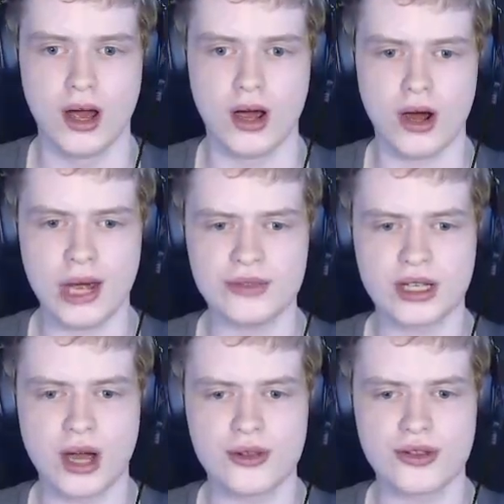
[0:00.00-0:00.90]
I'll have to
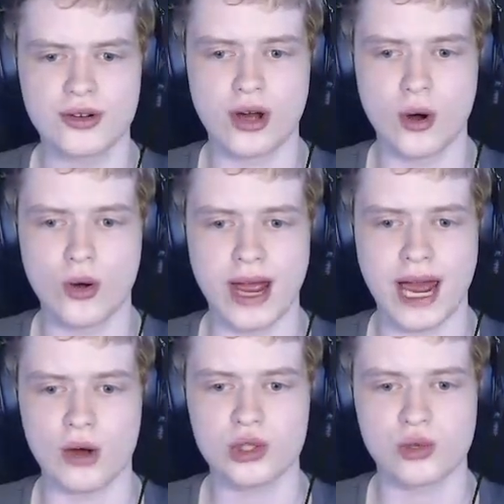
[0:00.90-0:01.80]
go through the whole
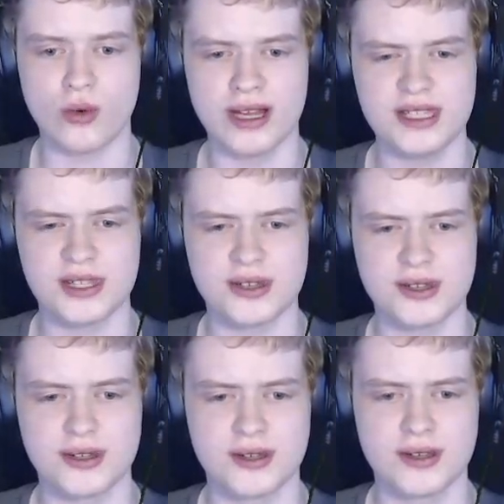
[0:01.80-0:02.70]
house? What?
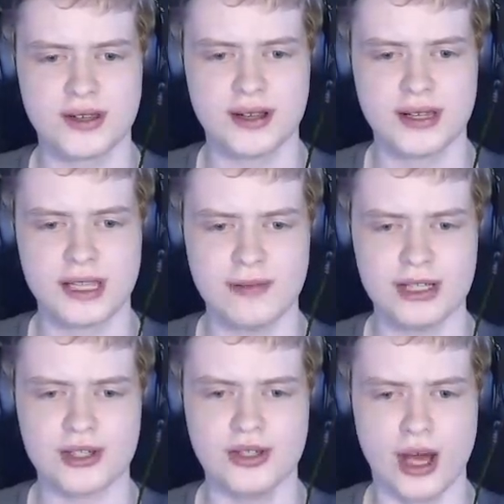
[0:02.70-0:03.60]
That
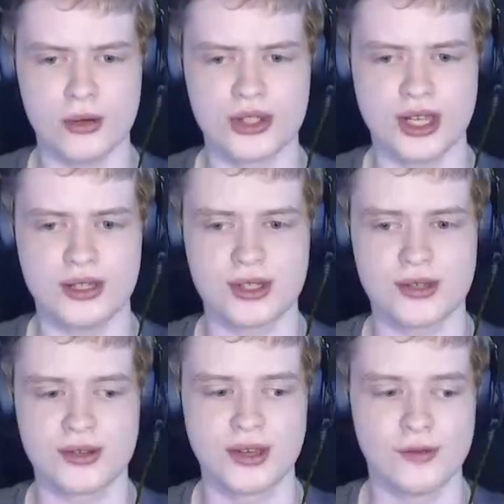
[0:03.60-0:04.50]
makes no sense.
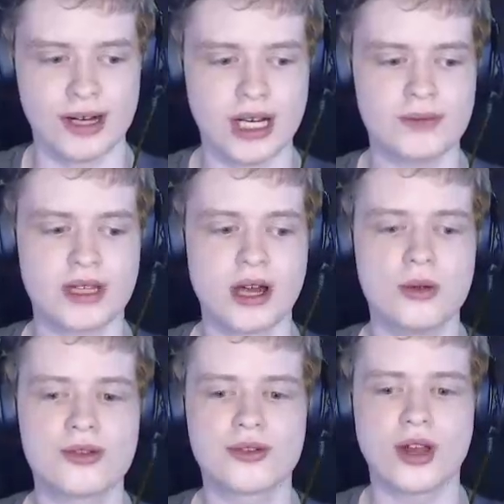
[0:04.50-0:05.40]
Why'd I have to go
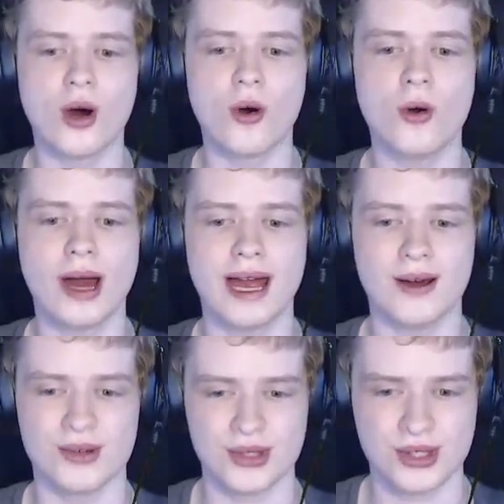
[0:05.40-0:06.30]
through the whole
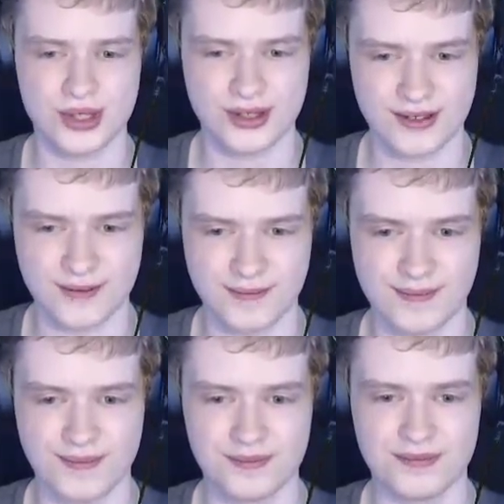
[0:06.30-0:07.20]
house?
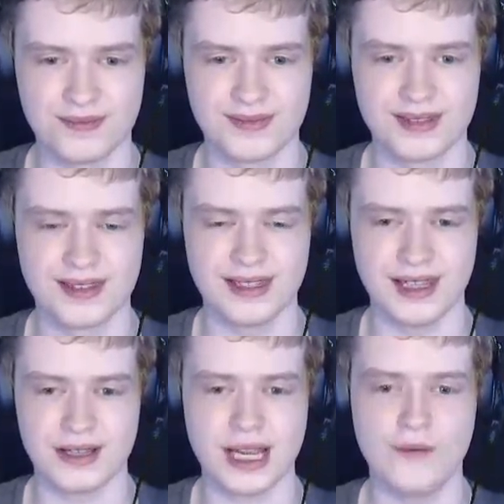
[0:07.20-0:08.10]

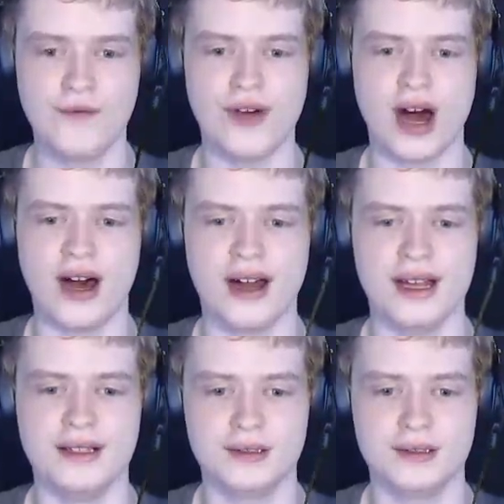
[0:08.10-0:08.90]
Okay, fine.